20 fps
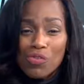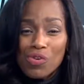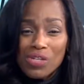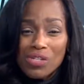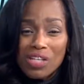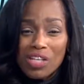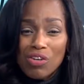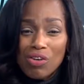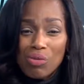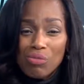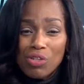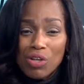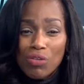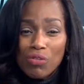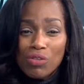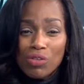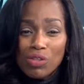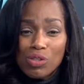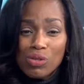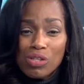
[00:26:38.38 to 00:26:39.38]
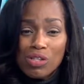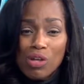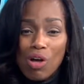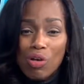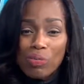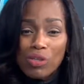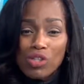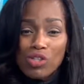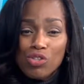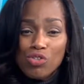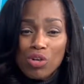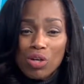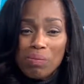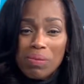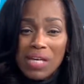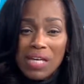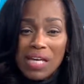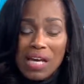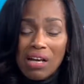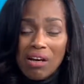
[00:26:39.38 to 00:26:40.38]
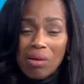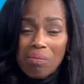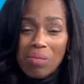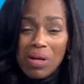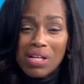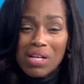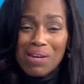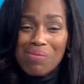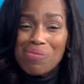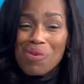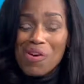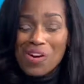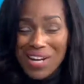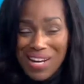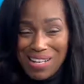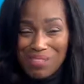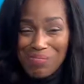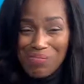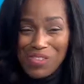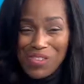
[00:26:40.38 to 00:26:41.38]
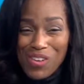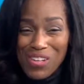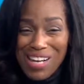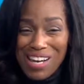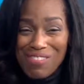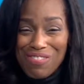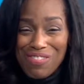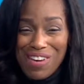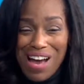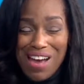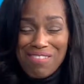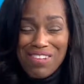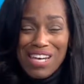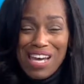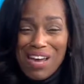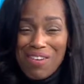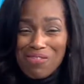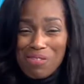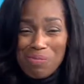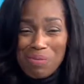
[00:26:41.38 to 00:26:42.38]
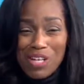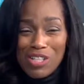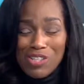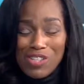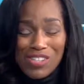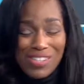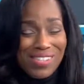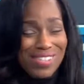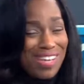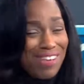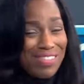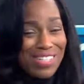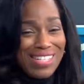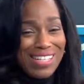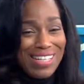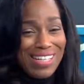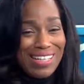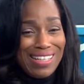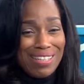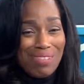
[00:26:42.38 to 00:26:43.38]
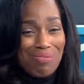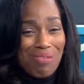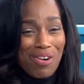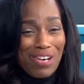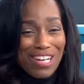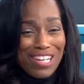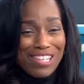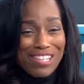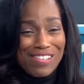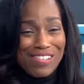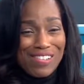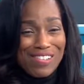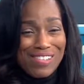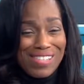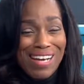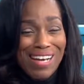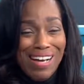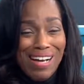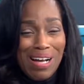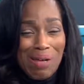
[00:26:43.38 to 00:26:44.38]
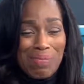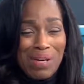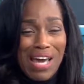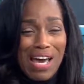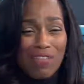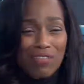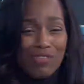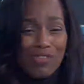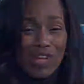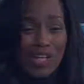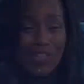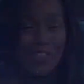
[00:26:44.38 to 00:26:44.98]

it for us here. I'm Jennifer Lewis Hall. Please join me again on Monday morning, starting at 5 a.m. for PHL 17 Morning News. On behalf of